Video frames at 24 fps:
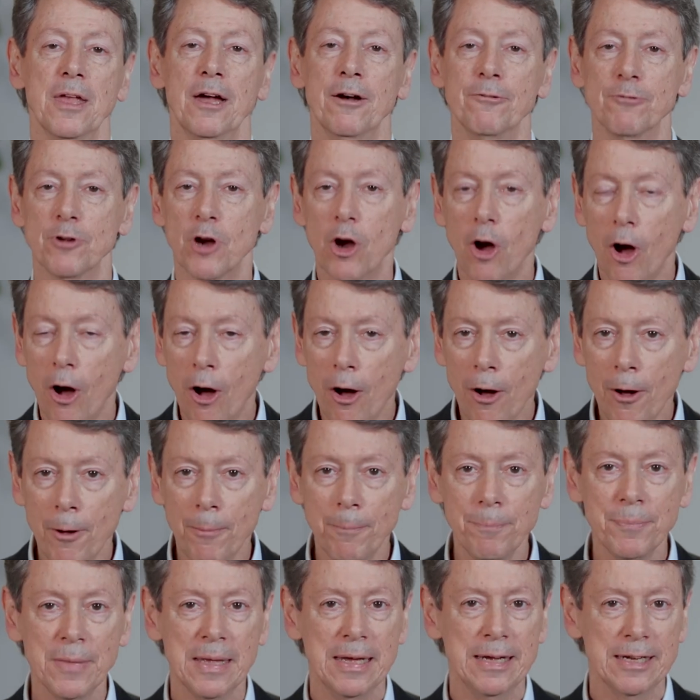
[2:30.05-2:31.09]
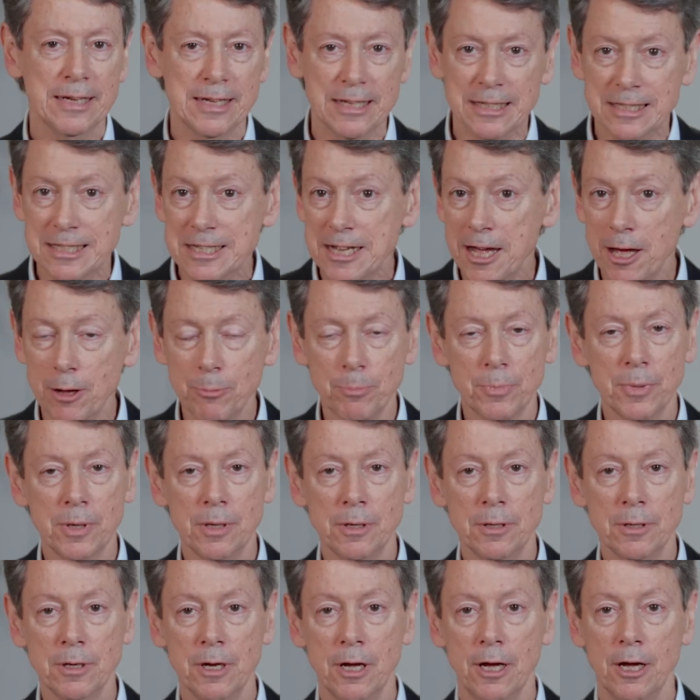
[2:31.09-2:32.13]
of calm,
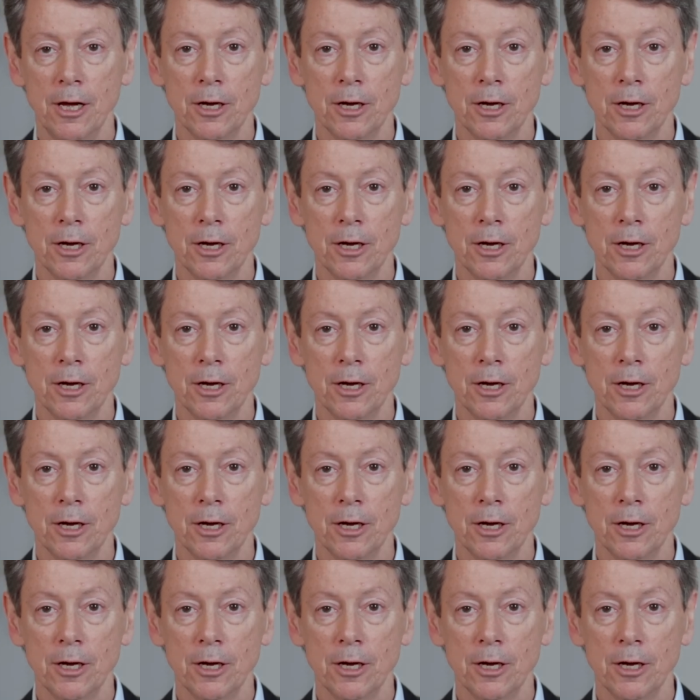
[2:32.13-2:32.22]
contentment,